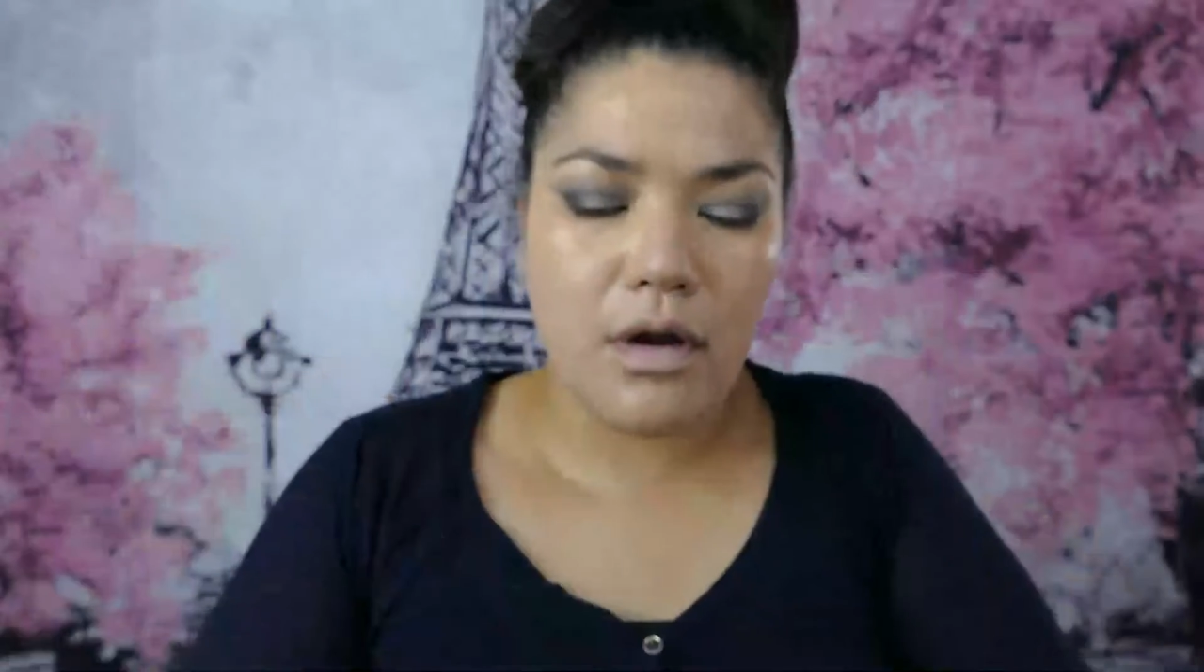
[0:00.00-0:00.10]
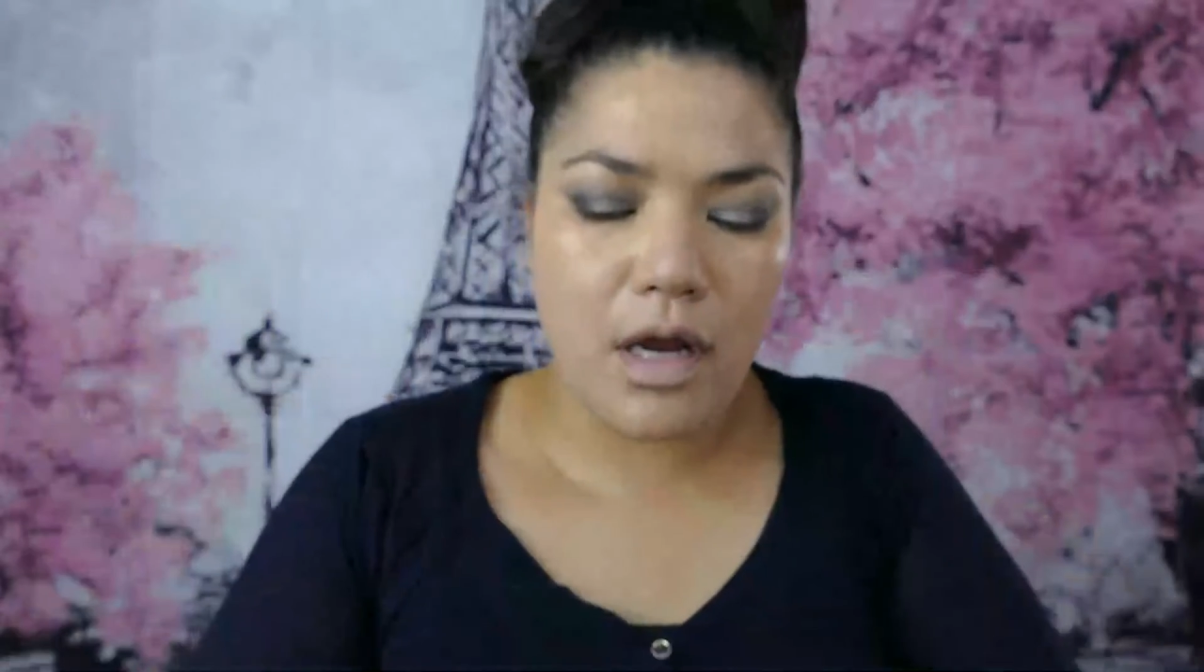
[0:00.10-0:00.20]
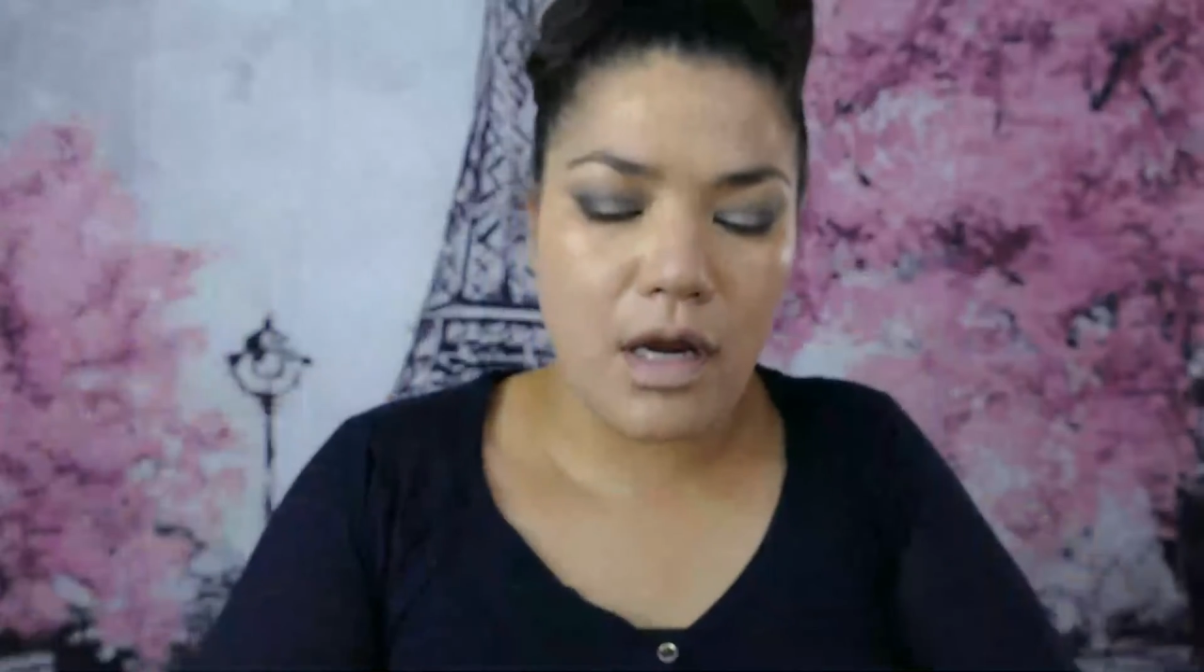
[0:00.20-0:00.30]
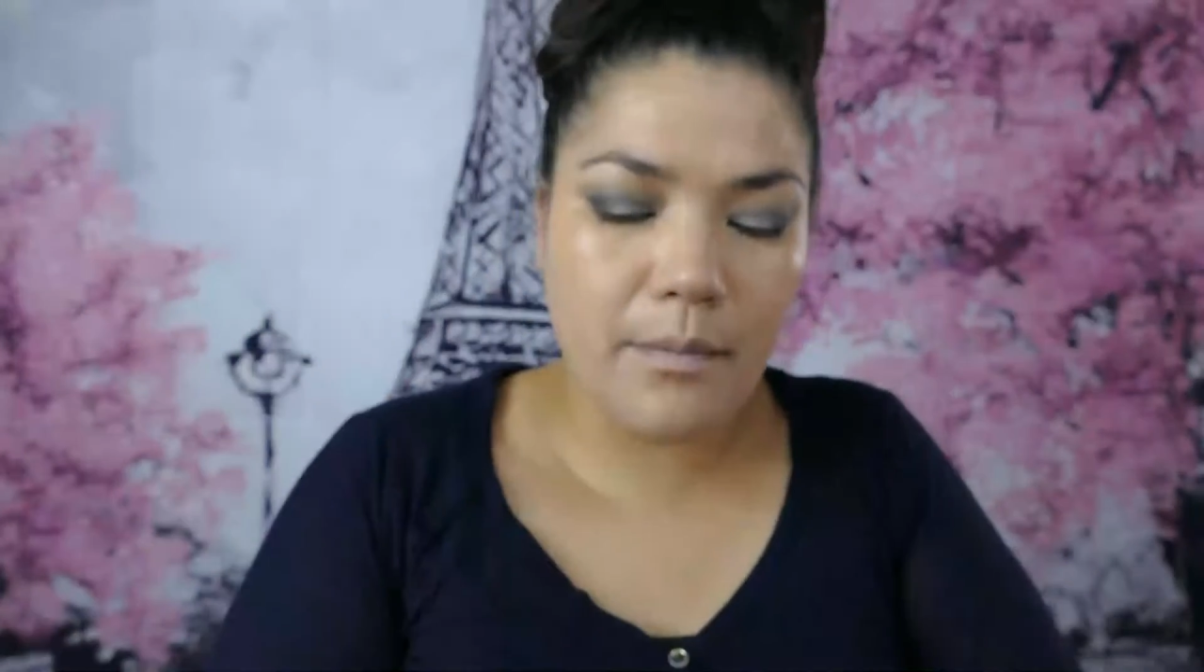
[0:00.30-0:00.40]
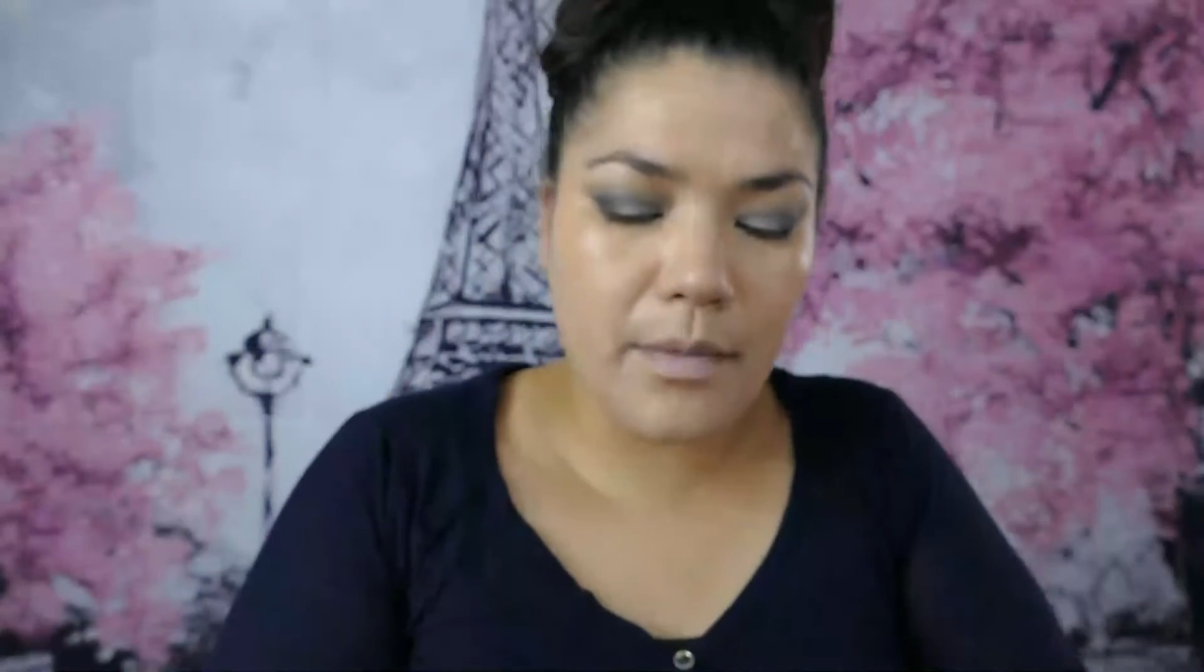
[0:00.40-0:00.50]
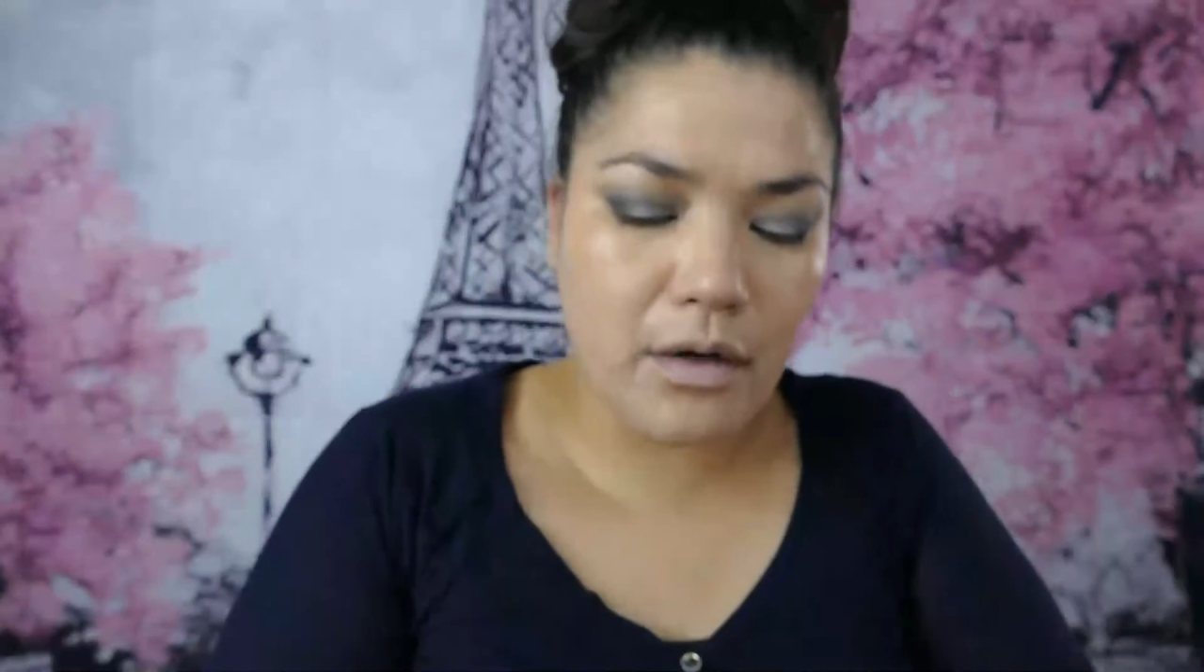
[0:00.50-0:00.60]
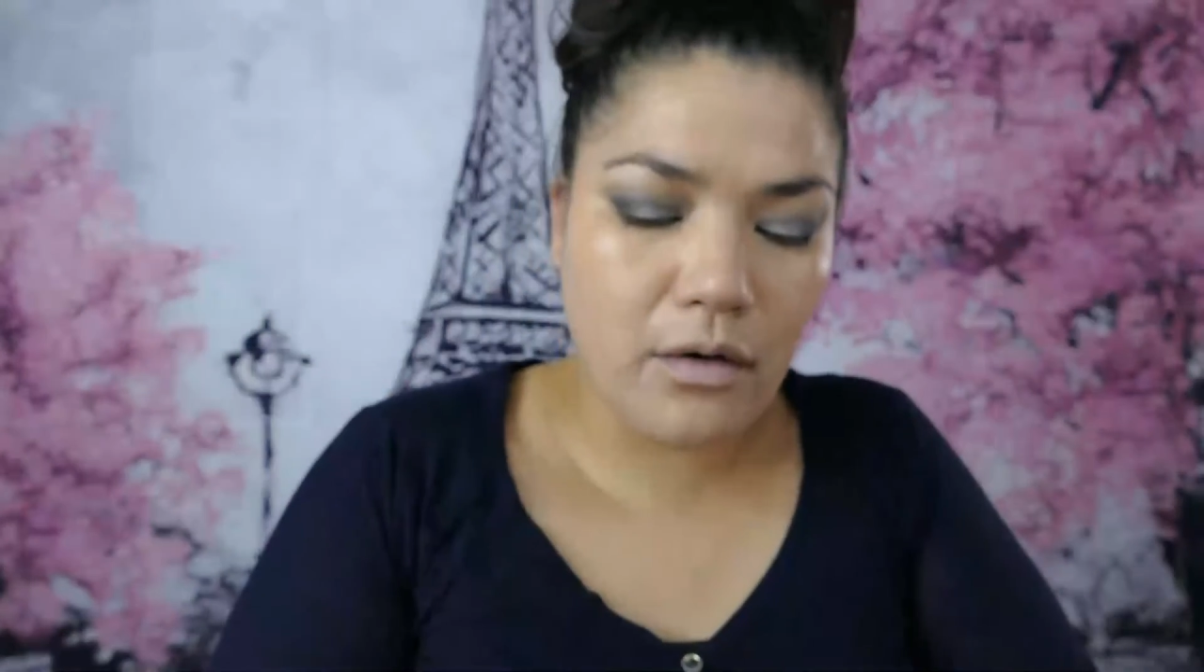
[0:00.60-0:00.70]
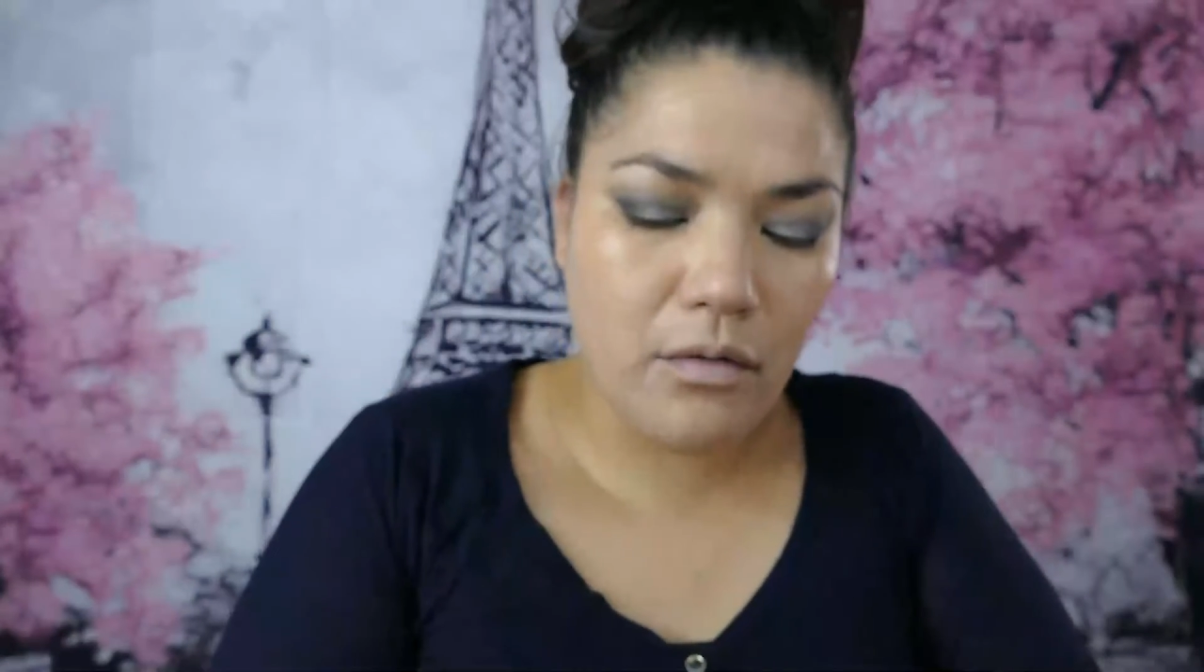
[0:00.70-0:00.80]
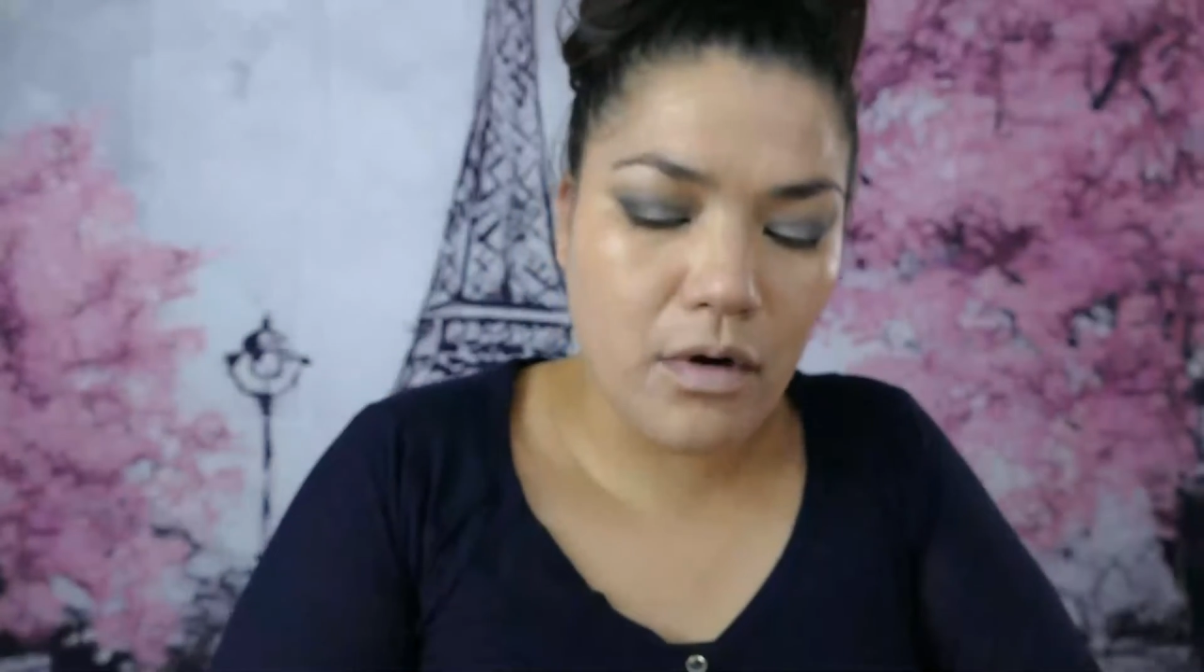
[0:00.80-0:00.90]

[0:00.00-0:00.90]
and I'm going to go